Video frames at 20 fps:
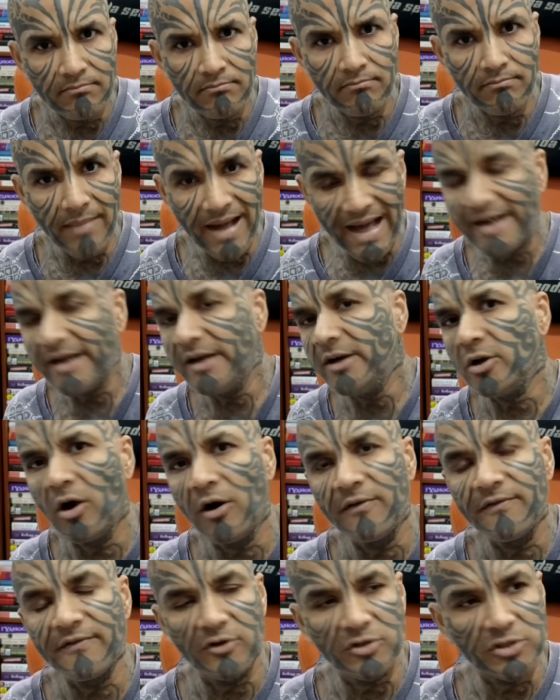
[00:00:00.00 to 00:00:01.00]
married
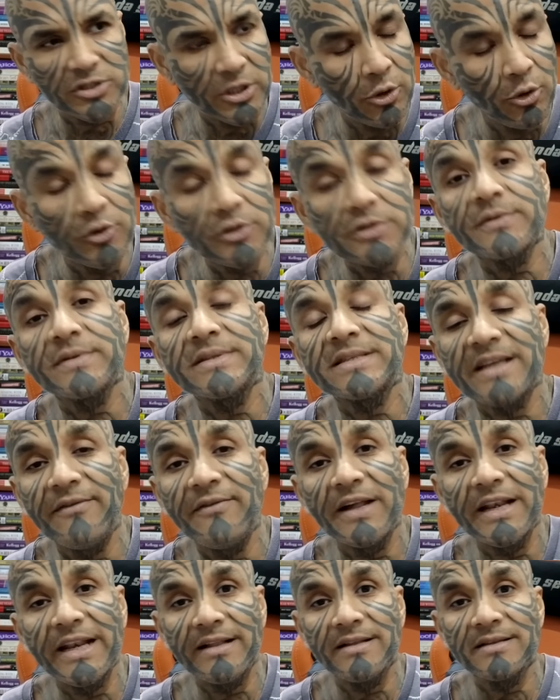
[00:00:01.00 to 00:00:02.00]
off or she goes with
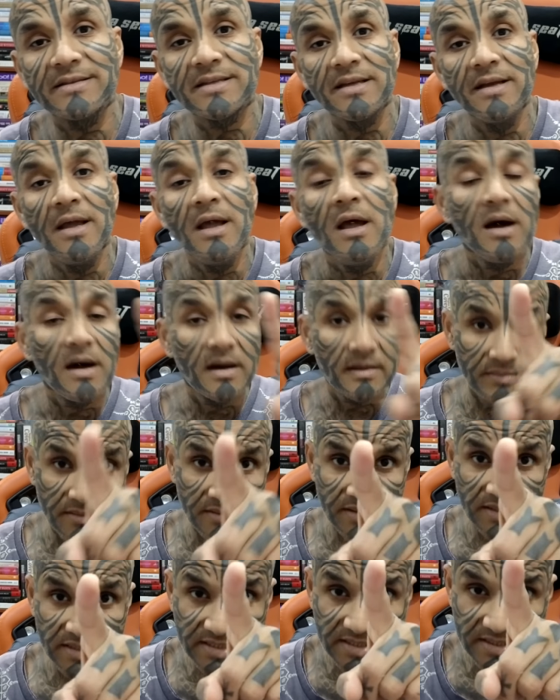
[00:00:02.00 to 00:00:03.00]
someone else, uh,
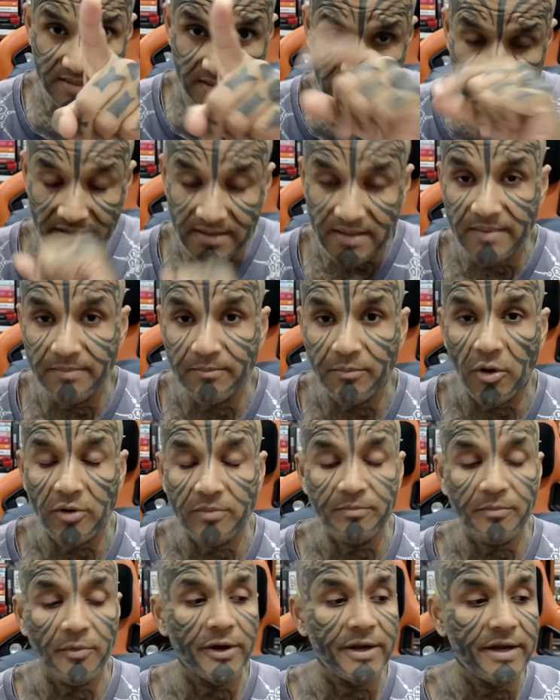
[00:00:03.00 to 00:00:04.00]
this is another
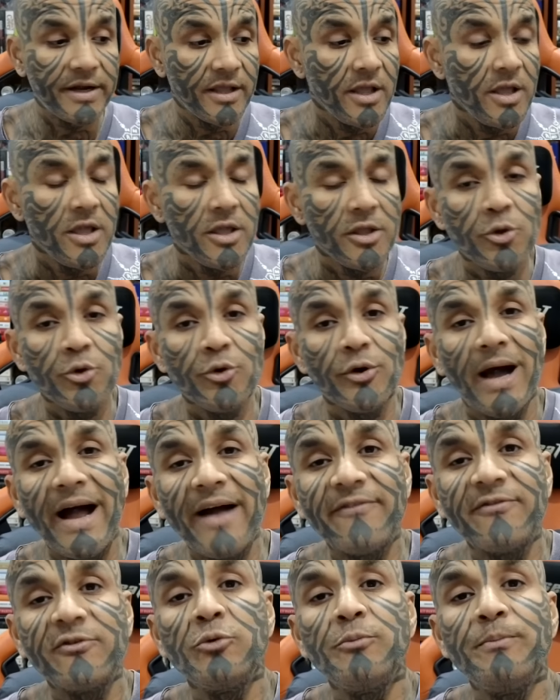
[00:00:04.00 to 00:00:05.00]
important point, you
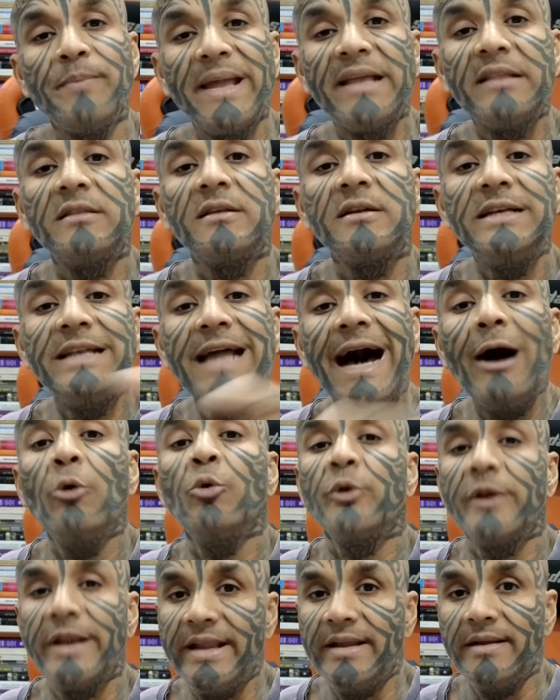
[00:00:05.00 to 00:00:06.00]
have to pay the
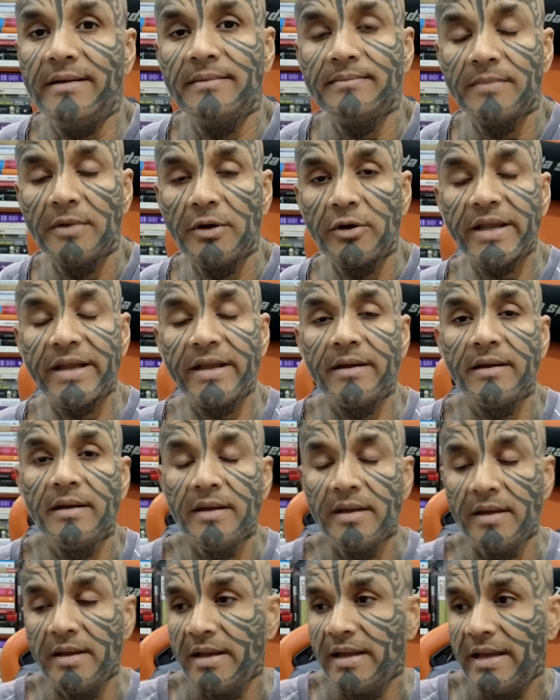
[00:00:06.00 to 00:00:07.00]
dowry, okay?
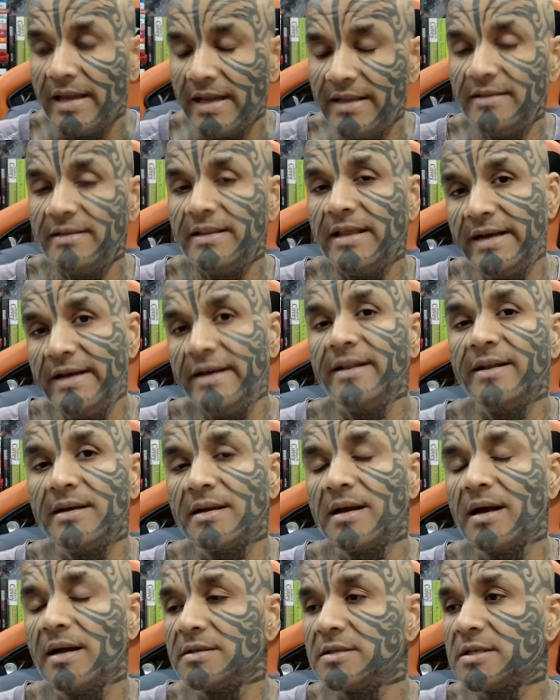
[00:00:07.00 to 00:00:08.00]
In the Indian
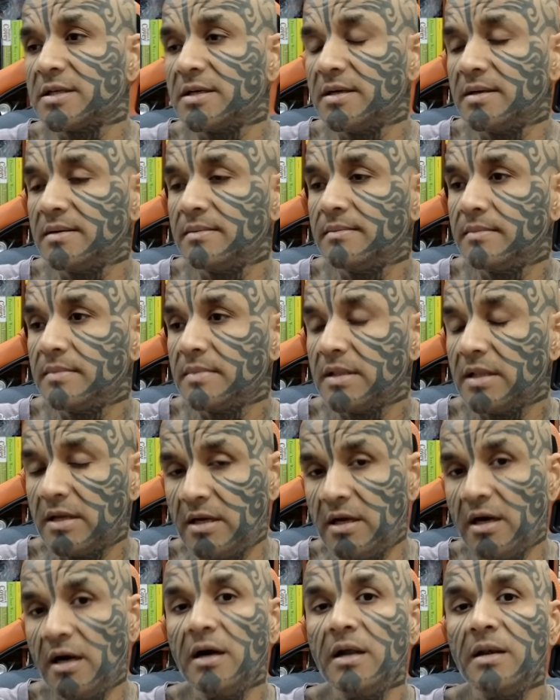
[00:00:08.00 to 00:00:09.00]
culture, the
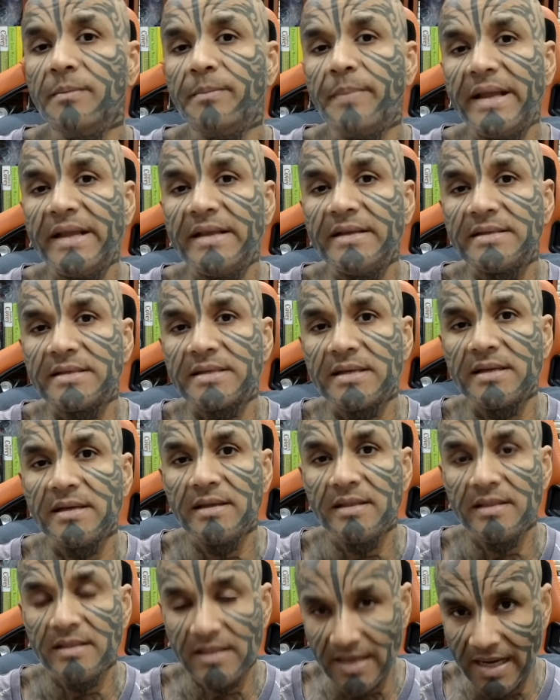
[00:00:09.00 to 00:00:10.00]
girl pays
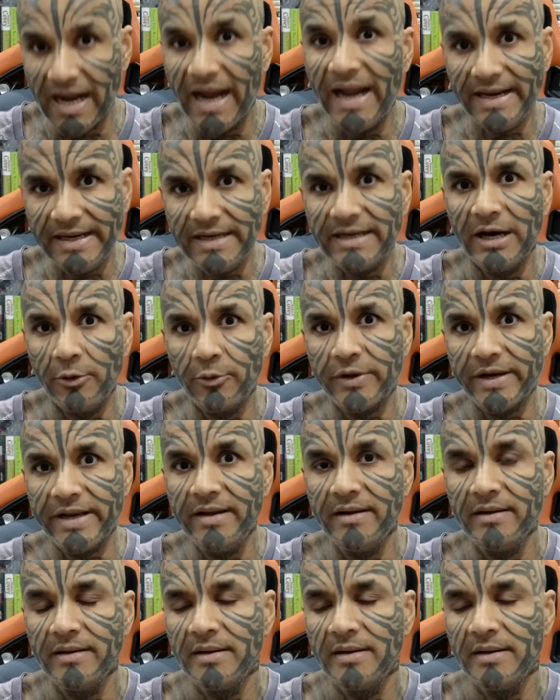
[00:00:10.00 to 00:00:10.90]
the guy dowry.